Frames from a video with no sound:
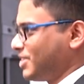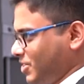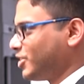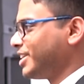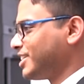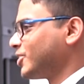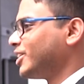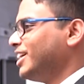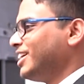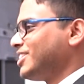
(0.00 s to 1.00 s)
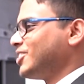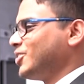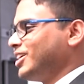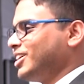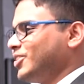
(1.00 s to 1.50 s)
Good, that's good.
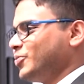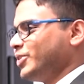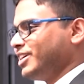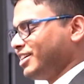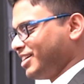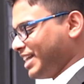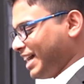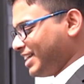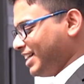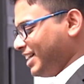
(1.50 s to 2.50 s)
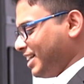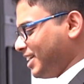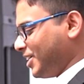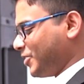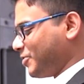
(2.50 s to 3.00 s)
So we heard that
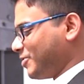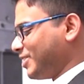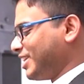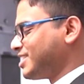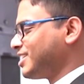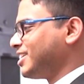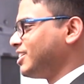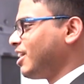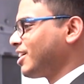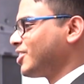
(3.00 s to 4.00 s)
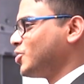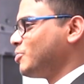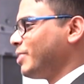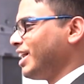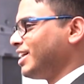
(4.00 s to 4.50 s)
there's a dark
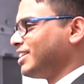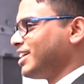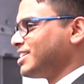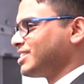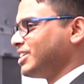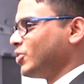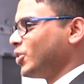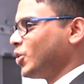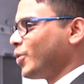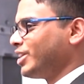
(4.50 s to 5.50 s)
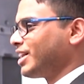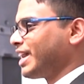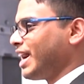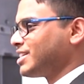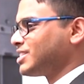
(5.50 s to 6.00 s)
room and you don't know whether a
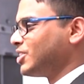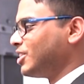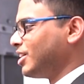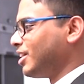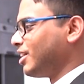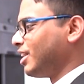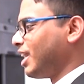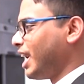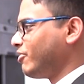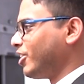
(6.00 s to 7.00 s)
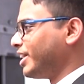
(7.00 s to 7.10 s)
cat is alive or